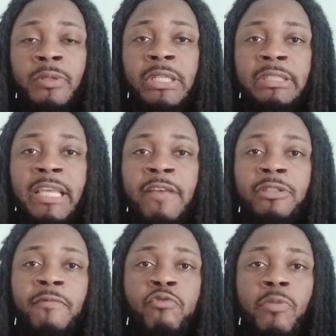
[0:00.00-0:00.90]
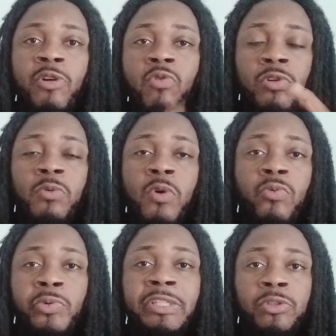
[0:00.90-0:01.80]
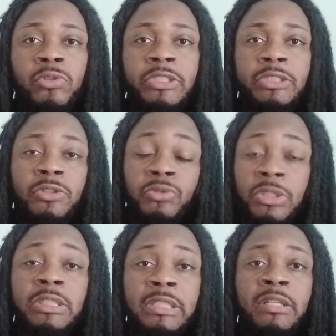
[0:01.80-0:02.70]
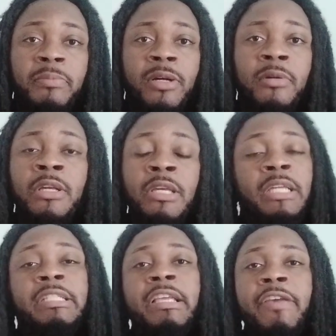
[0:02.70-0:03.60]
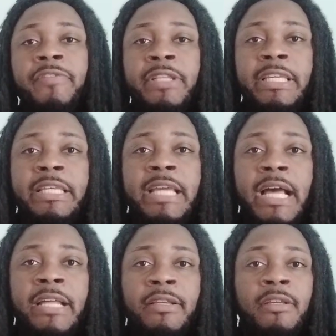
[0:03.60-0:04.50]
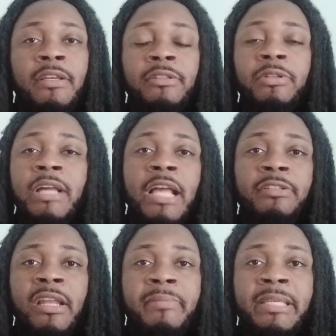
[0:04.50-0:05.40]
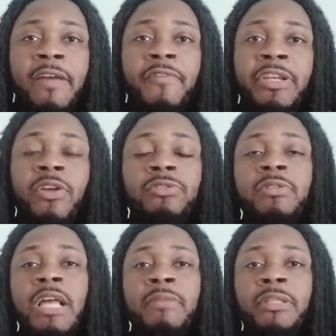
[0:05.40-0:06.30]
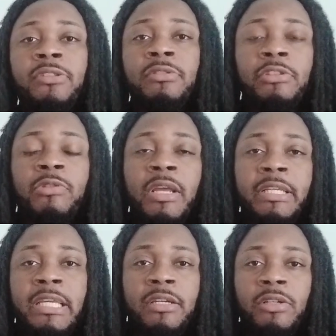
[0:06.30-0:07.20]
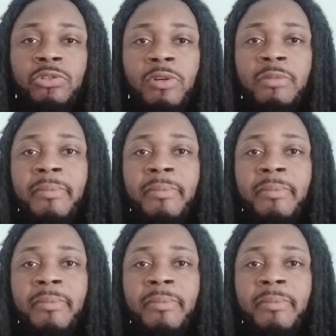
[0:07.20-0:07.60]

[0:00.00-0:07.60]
Because he has some form of quote-unquote resources, so just set him up and check everything he got. So guys, you gotta be careful. And also guys, make sure you subscribe to Cal Culture Radio.